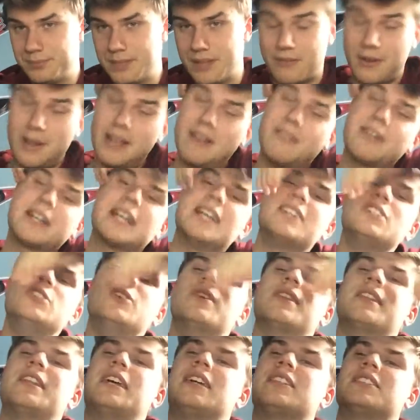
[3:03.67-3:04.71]
If we ever get
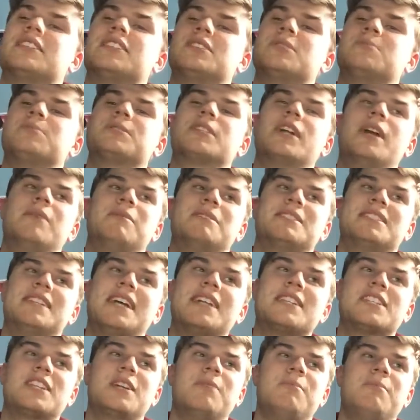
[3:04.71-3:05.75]
to 1,000 subscribers,
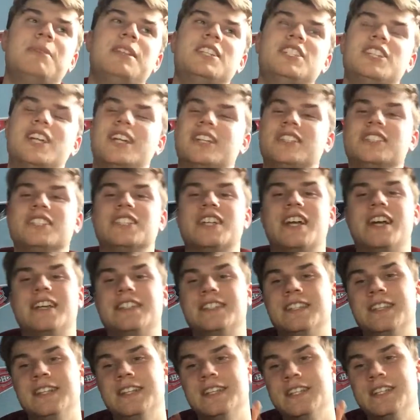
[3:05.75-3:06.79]
that's gonna be the challenge,
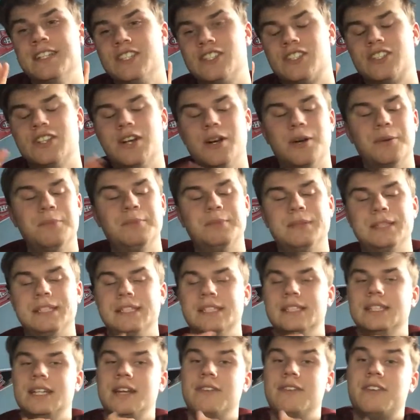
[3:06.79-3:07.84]
guys. So
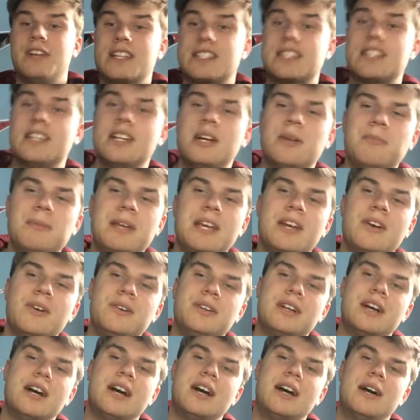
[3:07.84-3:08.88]
if you guys can help me
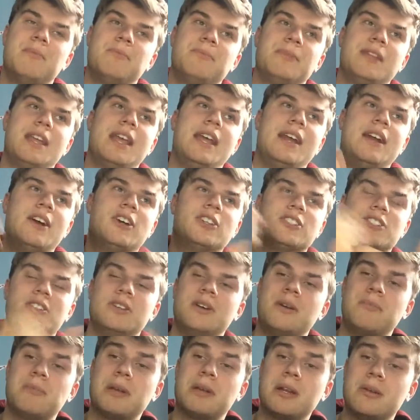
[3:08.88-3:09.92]
out, and
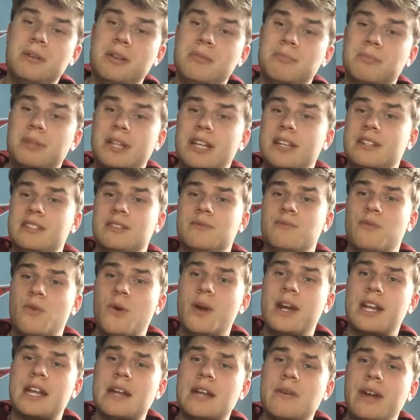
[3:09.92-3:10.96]
also I'm gonna be playing some
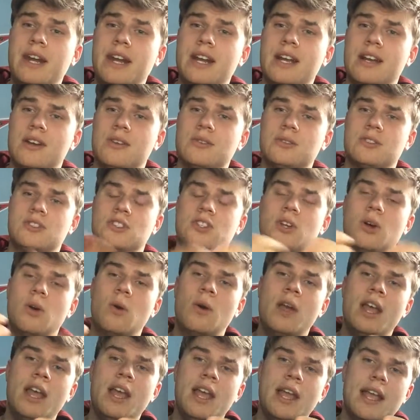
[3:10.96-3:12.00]
Fortnite right now,
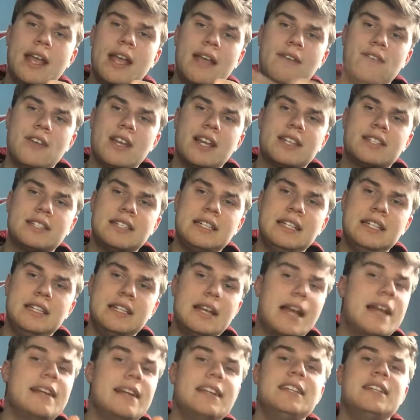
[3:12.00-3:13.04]
so if you guys
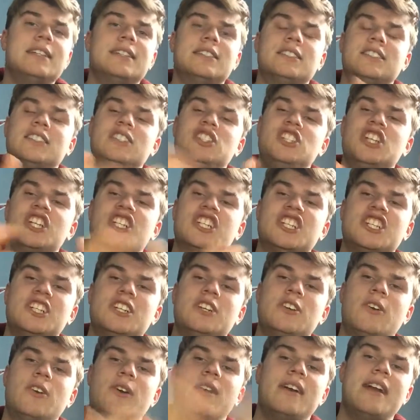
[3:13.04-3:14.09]
need any
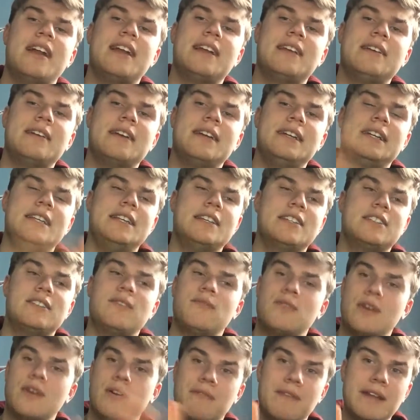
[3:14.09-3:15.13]
suggestion or any ideas
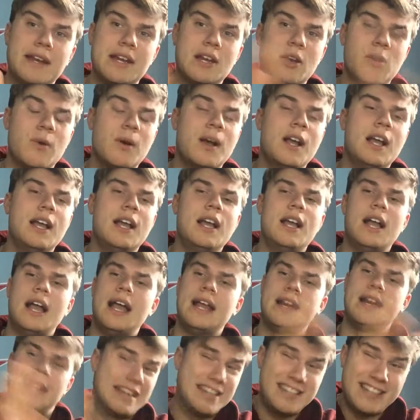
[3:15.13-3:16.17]
for a video
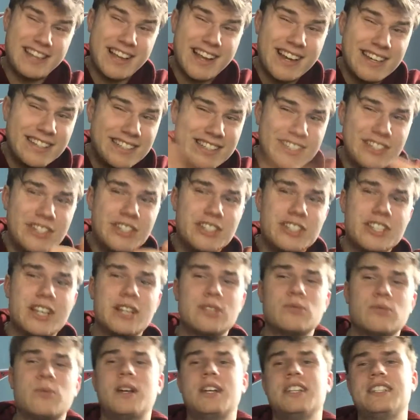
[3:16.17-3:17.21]
and any kind of series you
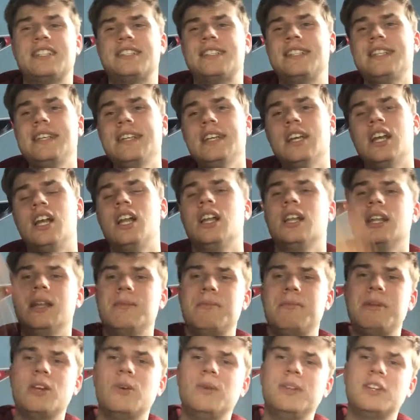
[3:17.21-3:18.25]
guys want to see,
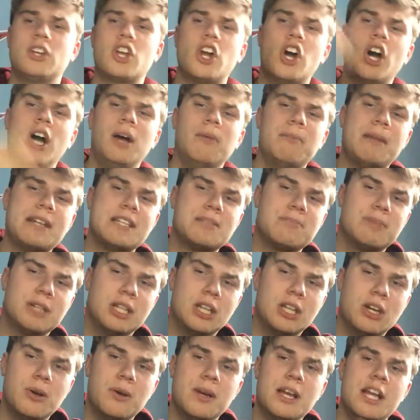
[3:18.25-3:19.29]
let me know in the comments
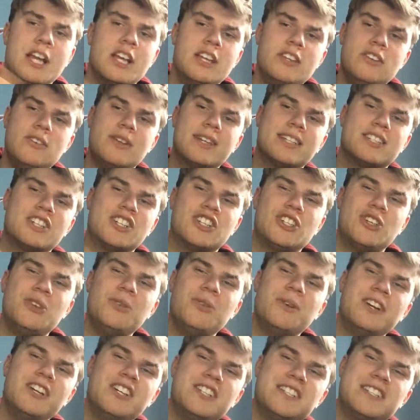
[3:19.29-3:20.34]
below. You guys are
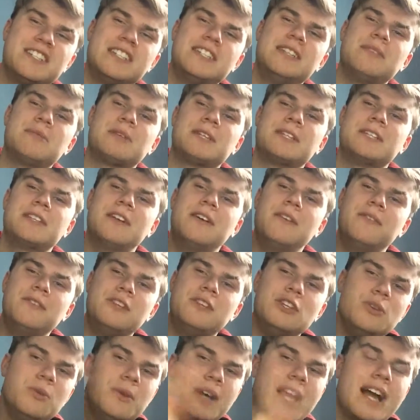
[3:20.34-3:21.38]
206 of
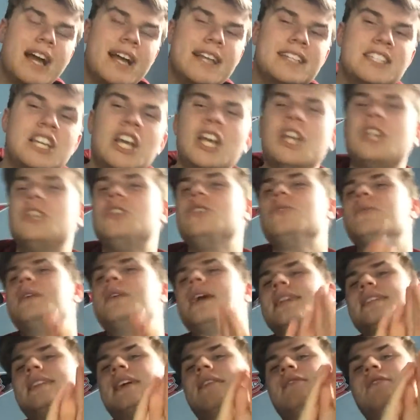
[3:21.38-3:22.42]
you guys. You
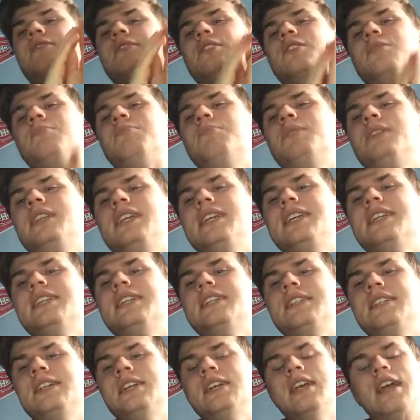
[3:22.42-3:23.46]
guys have
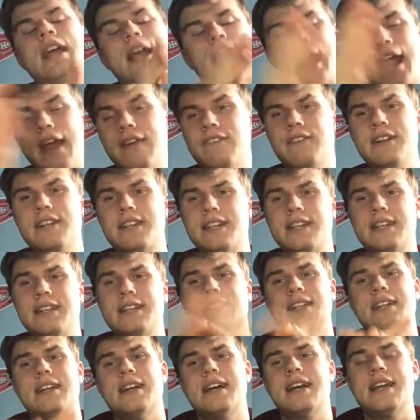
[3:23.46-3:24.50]
completed
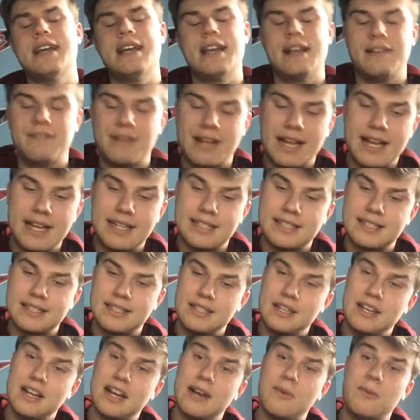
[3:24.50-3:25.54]
everything that I have asked.